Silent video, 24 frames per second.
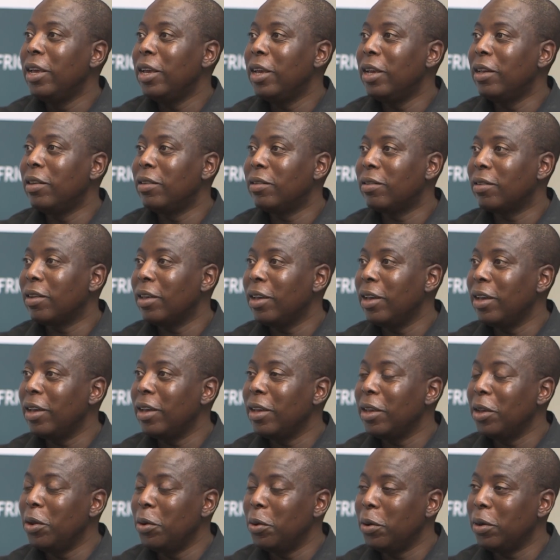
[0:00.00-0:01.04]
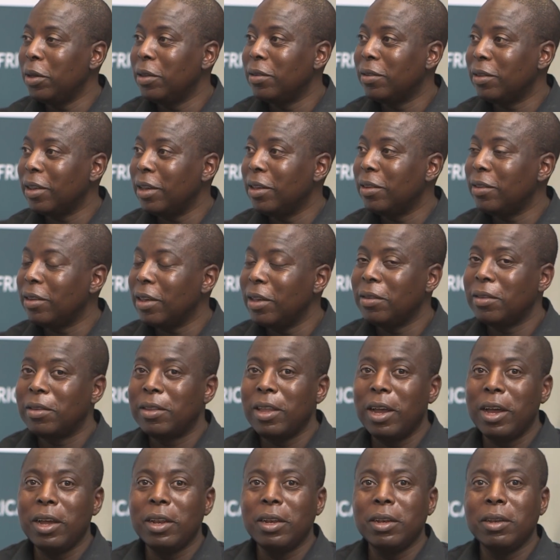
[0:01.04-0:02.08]
is
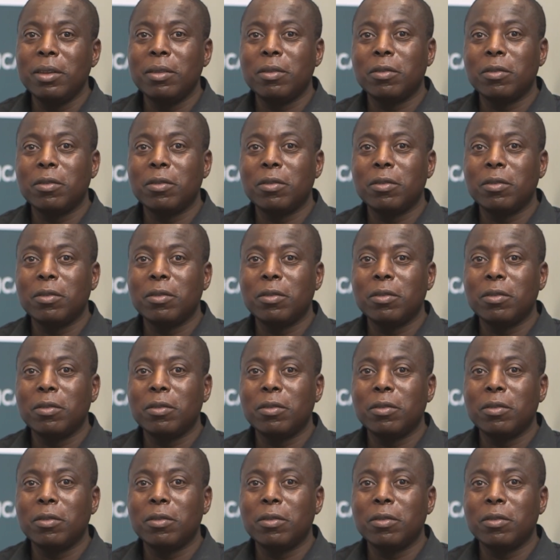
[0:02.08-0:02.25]
done.